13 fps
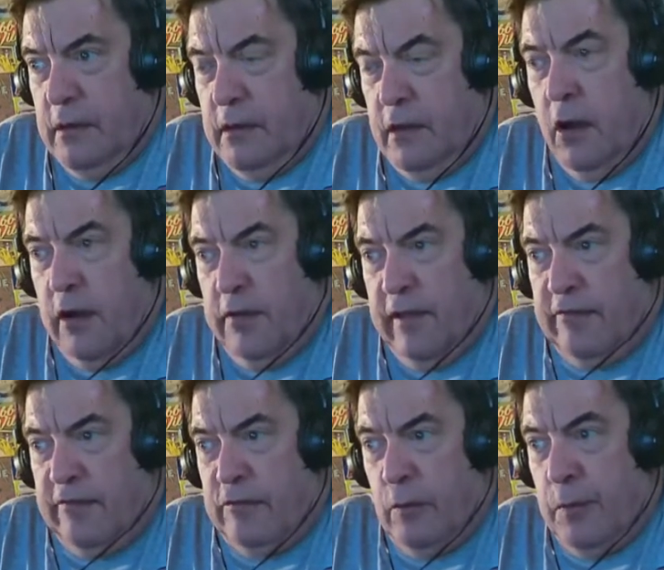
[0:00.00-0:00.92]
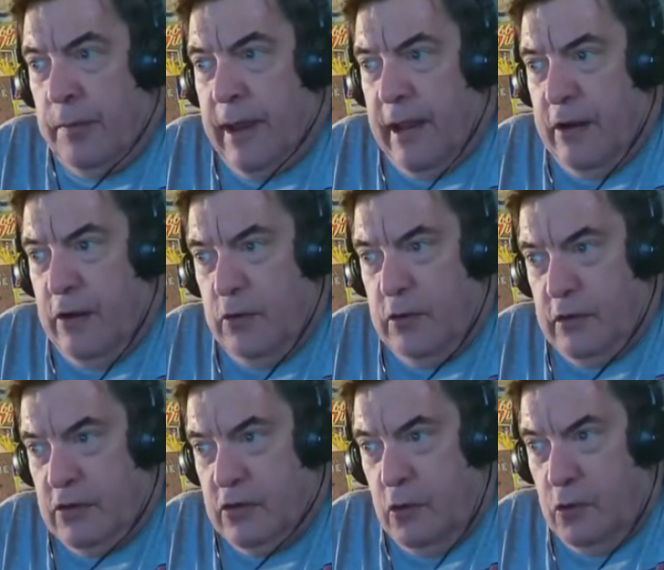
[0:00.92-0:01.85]
Unlike Superman, who
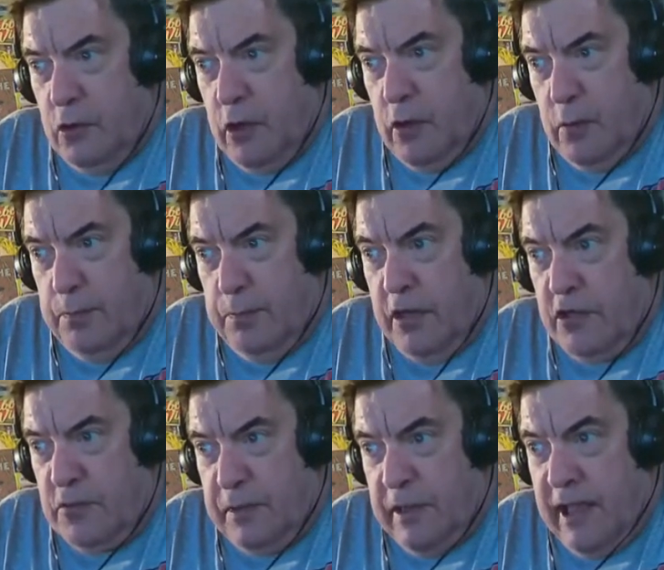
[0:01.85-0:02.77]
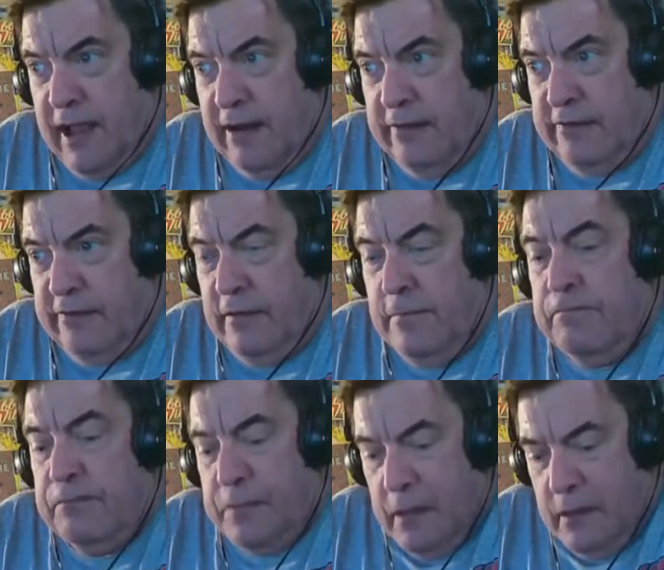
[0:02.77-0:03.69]
can do punch planets.
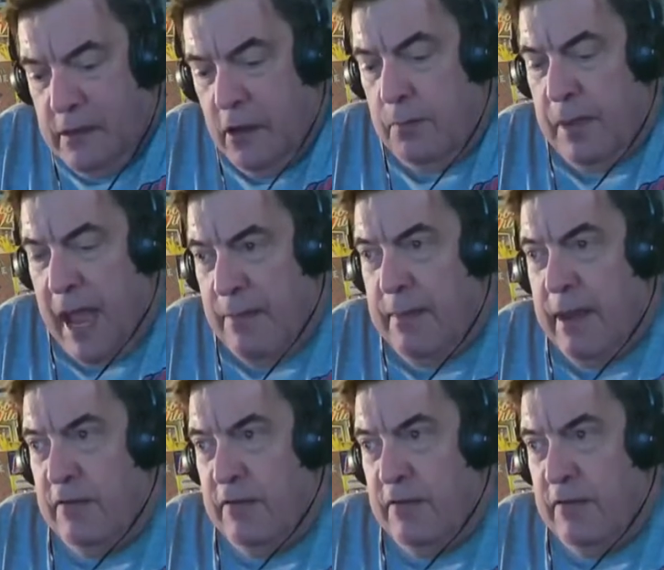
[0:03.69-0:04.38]
Batman.